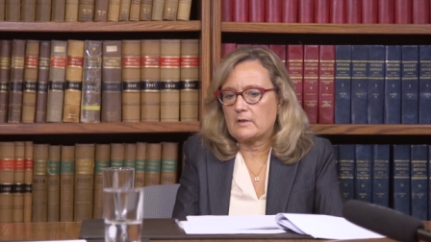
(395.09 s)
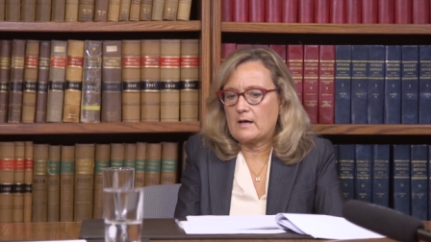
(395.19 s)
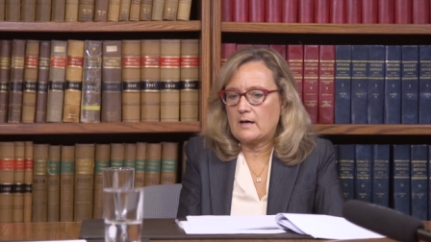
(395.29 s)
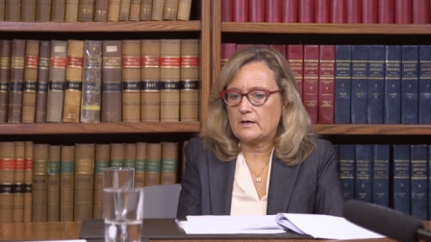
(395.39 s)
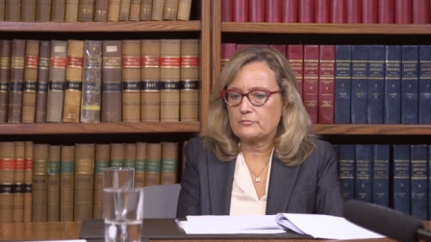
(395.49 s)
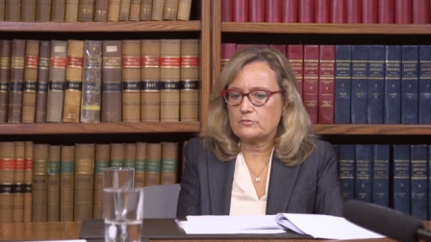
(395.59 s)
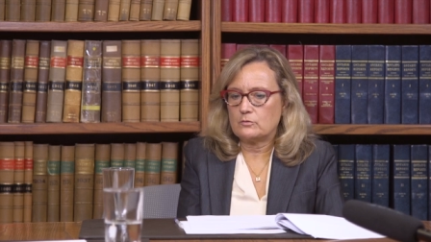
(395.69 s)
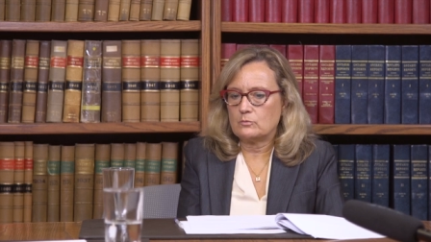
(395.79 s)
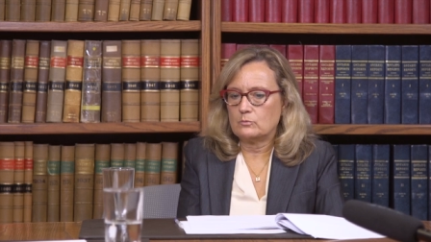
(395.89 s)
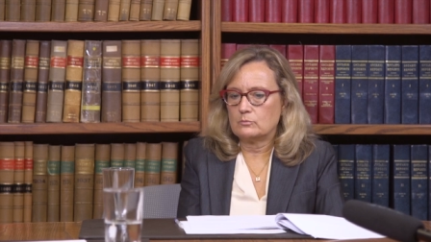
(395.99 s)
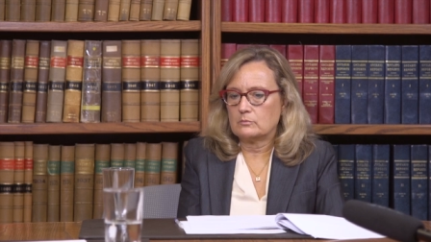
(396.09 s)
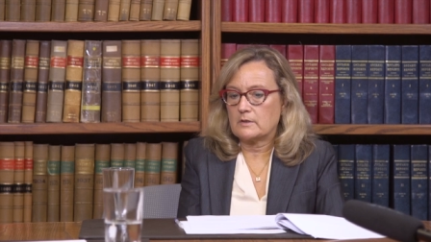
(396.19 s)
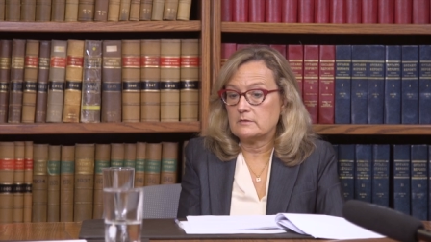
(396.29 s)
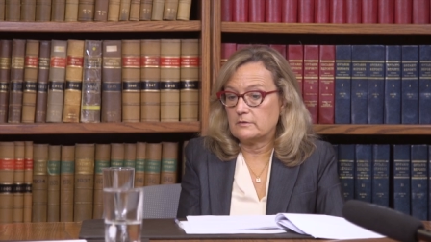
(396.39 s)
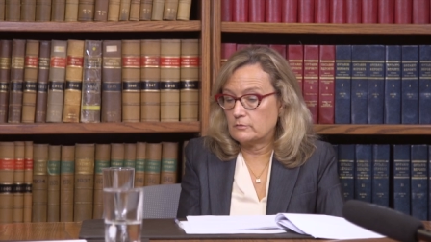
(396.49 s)
are going to have to
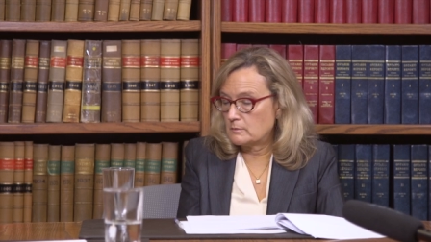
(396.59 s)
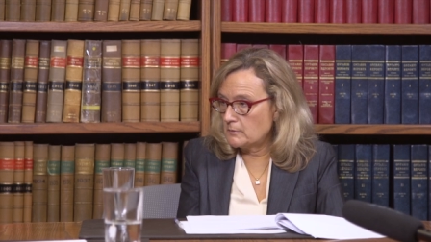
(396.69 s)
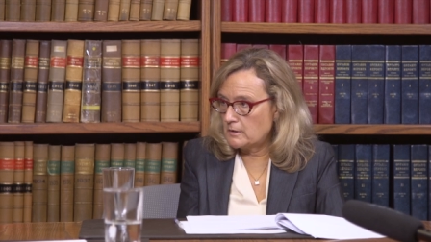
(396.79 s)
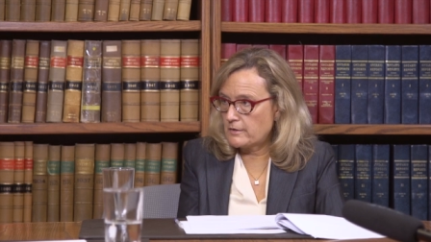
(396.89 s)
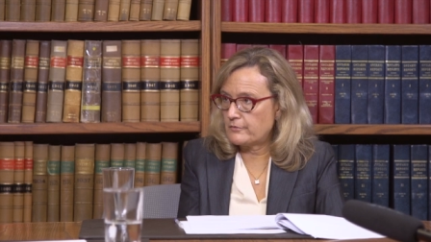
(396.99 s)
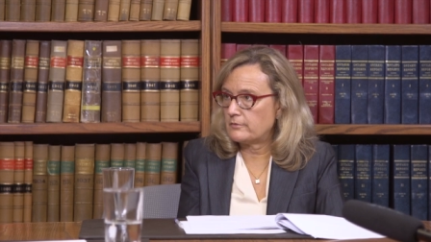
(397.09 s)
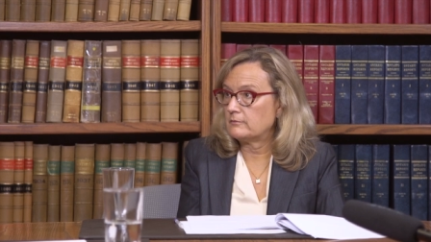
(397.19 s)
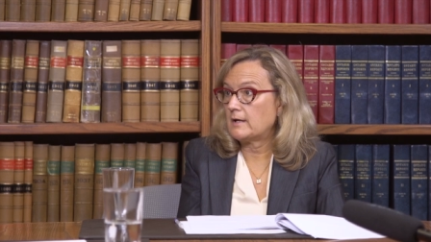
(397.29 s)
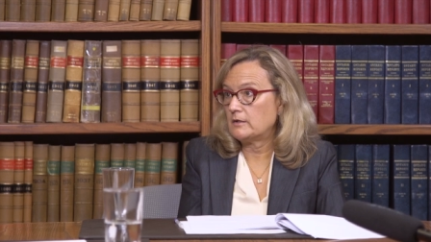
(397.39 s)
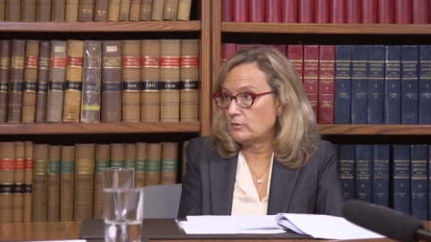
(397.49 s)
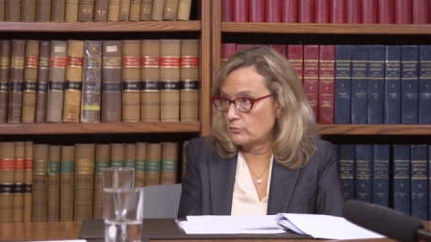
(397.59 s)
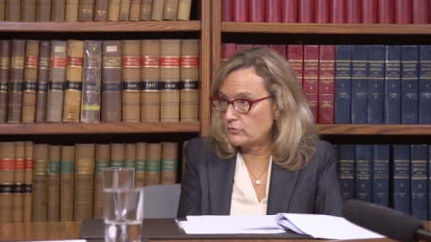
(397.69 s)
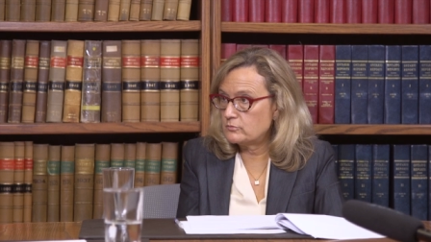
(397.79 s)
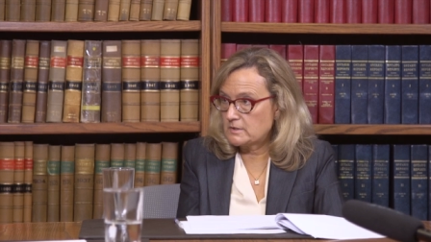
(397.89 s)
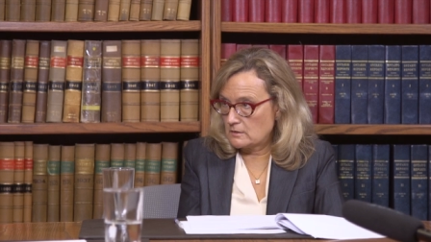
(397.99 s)
continue to monitor and
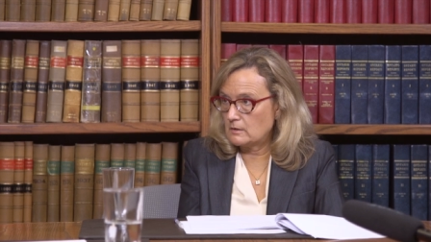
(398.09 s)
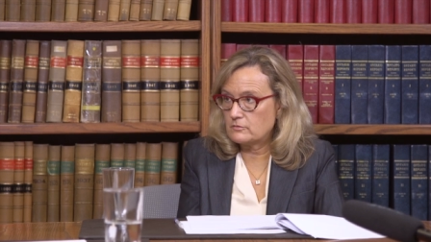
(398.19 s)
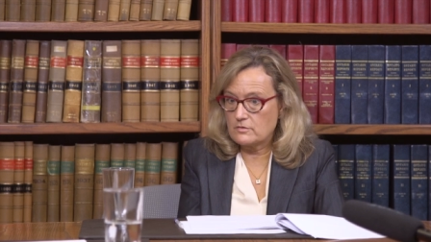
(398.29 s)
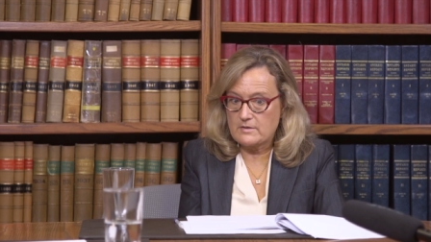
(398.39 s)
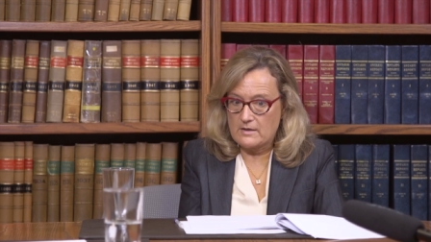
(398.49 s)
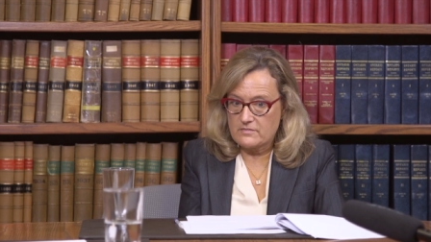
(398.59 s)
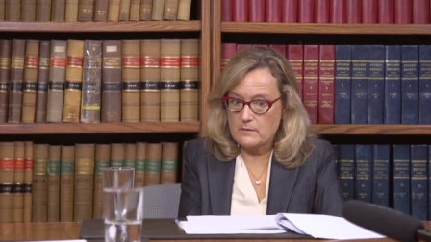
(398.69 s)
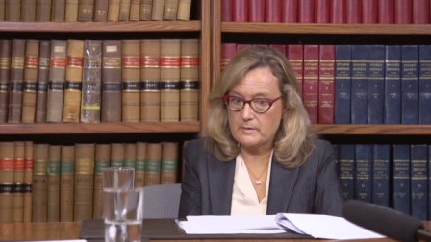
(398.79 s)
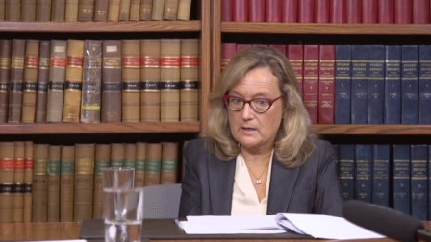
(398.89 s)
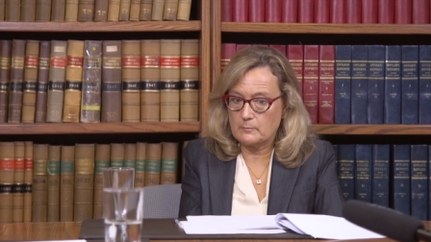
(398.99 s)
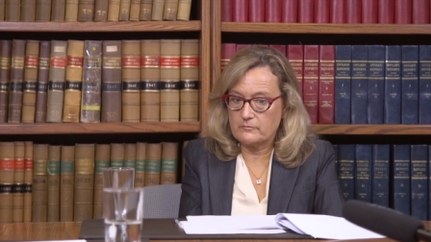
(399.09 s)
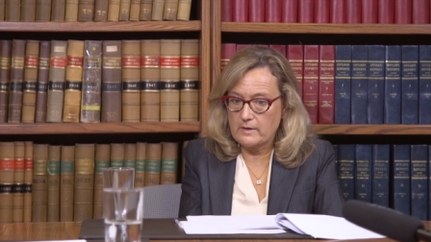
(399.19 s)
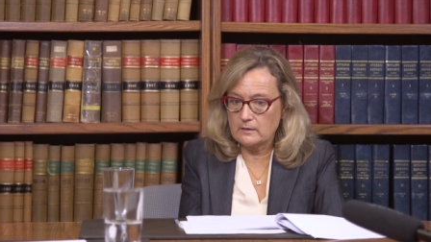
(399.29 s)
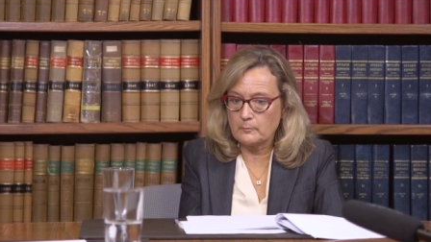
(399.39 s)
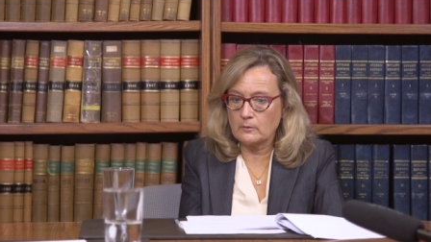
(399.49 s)
use new technologies as they become
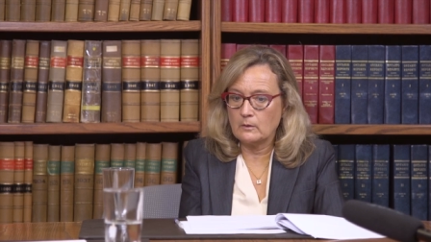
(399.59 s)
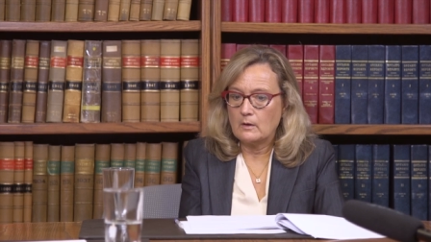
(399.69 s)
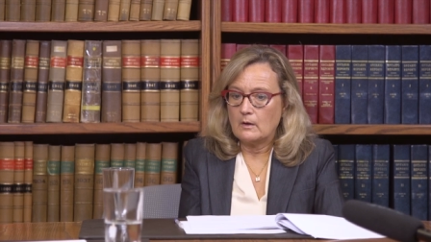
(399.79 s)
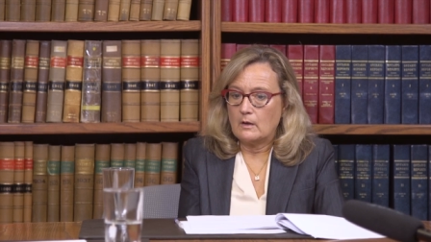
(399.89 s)
available,